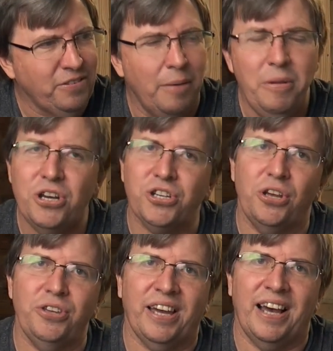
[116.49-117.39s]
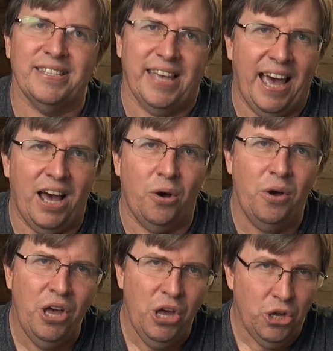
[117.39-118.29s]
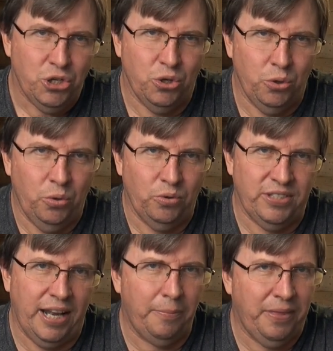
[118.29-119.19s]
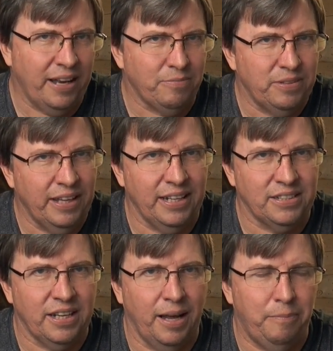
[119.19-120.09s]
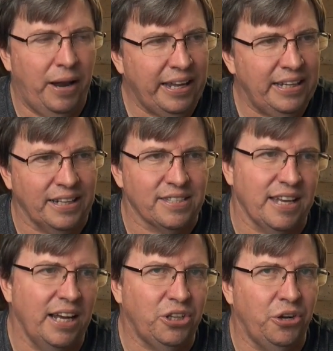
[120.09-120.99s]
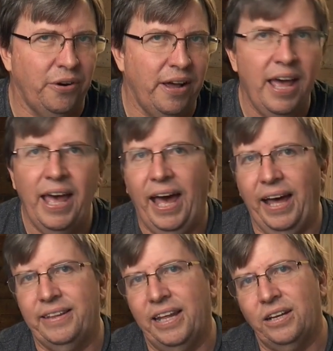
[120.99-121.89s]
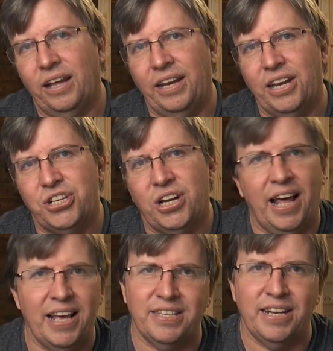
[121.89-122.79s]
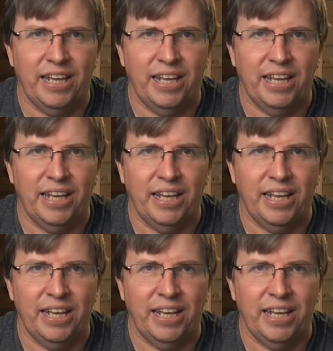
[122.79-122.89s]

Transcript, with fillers: So I'm going to show you guys how to set up that plugin inside Cura and then initialize it